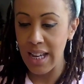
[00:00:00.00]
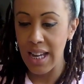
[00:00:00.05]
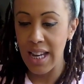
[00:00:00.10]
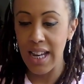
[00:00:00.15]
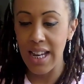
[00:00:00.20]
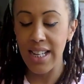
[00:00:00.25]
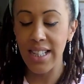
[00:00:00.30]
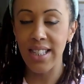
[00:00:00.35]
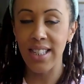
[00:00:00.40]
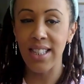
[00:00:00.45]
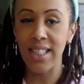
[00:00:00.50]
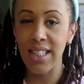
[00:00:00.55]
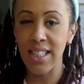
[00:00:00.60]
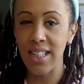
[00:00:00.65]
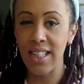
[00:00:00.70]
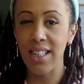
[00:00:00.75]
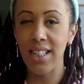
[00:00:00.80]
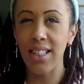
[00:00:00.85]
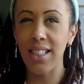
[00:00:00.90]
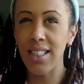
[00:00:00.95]
it's
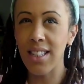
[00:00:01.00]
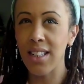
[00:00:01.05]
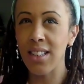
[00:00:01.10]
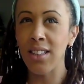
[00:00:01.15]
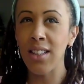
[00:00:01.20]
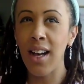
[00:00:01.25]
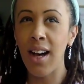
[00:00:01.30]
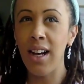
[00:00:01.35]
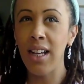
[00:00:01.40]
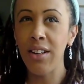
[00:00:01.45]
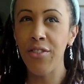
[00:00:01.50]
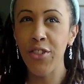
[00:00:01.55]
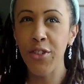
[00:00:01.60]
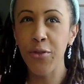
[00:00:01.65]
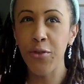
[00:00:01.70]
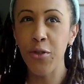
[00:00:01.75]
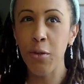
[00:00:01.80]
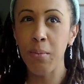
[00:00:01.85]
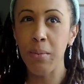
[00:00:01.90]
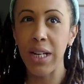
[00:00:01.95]
a lot of
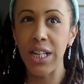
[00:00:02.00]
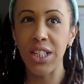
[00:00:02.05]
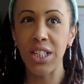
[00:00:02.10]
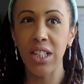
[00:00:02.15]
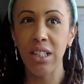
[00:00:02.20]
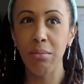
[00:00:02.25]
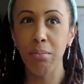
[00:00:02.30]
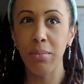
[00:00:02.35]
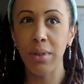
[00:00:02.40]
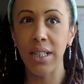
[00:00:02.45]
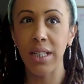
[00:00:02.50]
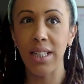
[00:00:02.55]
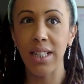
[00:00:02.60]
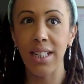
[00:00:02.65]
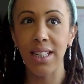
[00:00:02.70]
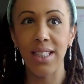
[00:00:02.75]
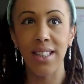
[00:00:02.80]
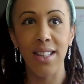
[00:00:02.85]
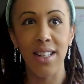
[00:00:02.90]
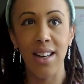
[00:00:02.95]
information, but
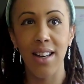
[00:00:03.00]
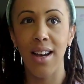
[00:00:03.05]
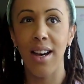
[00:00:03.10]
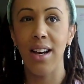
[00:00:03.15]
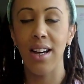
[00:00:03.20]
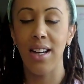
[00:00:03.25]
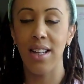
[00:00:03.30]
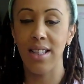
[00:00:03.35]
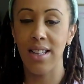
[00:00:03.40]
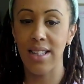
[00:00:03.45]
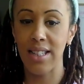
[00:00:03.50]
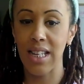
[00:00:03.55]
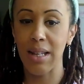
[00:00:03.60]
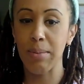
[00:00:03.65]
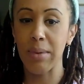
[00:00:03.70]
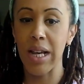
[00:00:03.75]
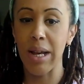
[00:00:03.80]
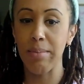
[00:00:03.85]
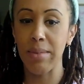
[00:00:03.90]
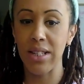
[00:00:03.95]
it's not at the same
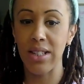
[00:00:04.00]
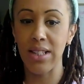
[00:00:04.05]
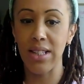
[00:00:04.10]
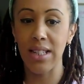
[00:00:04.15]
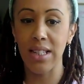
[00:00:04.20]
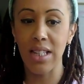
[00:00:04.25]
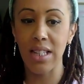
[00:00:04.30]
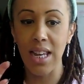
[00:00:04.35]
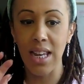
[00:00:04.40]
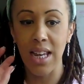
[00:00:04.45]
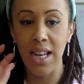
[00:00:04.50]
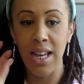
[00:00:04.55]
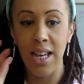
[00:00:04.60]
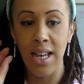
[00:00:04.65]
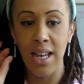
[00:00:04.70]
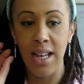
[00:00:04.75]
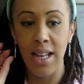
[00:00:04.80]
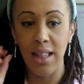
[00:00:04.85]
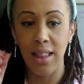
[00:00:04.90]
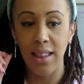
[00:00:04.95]
time. It's just like
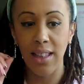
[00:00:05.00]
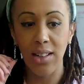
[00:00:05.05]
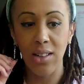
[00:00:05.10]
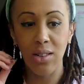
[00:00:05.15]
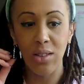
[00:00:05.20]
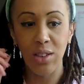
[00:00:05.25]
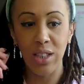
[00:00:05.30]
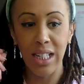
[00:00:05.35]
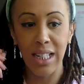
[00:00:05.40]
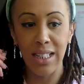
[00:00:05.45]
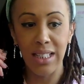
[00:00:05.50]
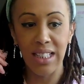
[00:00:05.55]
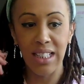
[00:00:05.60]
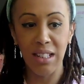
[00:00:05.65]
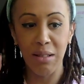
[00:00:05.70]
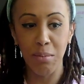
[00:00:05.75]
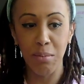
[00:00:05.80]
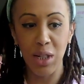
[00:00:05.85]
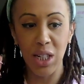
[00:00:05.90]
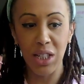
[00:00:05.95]
little things
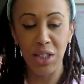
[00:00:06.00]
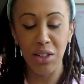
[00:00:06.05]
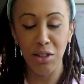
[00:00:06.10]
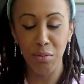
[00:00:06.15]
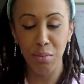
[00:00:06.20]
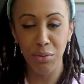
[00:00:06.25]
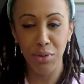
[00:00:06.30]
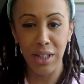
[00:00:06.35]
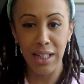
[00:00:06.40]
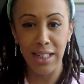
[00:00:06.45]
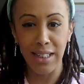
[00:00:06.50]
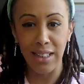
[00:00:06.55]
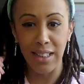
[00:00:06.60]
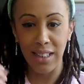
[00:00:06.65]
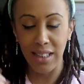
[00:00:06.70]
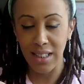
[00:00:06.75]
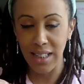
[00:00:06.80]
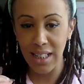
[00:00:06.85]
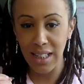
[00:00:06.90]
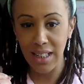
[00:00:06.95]
to make your brain
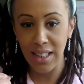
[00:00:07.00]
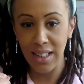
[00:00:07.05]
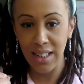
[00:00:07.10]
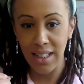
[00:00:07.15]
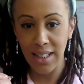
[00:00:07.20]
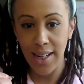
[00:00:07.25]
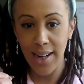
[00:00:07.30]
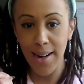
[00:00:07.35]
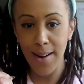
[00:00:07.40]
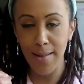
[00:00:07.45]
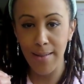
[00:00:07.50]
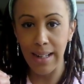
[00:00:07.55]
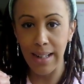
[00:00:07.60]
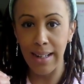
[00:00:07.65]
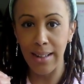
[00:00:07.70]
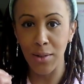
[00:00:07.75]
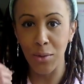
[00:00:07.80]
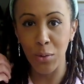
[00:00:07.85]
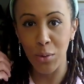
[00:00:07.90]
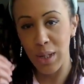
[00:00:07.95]
click
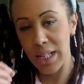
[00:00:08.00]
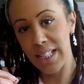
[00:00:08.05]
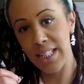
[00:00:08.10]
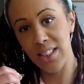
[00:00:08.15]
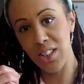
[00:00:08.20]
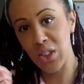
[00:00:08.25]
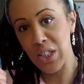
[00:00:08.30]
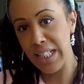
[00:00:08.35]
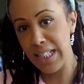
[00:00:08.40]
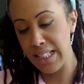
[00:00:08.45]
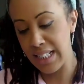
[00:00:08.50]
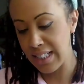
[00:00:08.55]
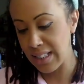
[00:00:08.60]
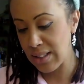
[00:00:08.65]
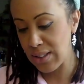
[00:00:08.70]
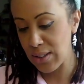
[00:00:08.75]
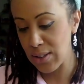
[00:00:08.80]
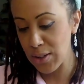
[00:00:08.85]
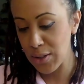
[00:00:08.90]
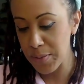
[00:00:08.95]
around what he's trying to get
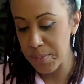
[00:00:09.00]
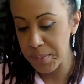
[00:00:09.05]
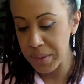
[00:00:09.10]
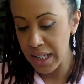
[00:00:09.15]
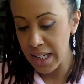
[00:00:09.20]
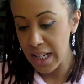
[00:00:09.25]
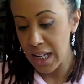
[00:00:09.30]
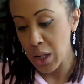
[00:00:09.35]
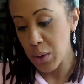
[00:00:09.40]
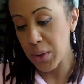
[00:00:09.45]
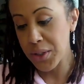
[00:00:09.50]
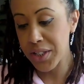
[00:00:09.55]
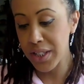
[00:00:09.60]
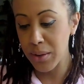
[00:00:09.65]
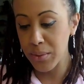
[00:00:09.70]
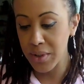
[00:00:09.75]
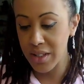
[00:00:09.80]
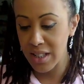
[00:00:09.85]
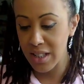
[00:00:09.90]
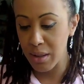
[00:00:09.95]
to, which I
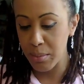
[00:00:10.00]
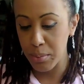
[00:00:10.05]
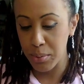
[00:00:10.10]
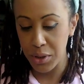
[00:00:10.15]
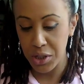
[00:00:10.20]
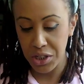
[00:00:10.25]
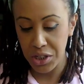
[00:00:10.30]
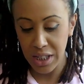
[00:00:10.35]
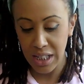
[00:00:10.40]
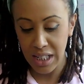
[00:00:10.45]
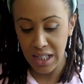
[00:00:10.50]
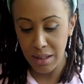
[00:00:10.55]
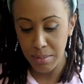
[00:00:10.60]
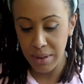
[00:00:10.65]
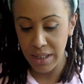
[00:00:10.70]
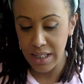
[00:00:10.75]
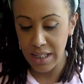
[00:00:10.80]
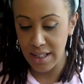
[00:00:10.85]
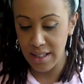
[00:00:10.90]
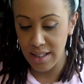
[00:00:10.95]
really appreciated,
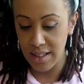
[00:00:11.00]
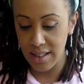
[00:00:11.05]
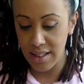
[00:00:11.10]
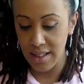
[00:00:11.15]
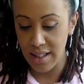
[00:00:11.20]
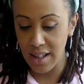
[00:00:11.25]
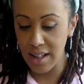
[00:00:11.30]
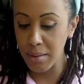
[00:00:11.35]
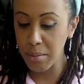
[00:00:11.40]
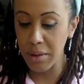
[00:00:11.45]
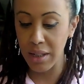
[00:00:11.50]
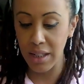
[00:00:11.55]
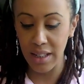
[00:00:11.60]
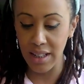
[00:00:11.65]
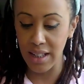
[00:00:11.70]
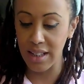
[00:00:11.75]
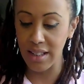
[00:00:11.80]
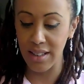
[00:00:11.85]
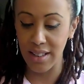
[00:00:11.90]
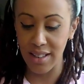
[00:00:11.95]
because I mean,
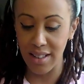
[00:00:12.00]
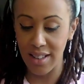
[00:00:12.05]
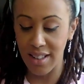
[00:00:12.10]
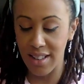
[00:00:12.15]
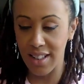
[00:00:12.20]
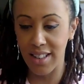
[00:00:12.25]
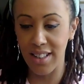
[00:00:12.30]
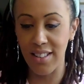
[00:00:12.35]
like you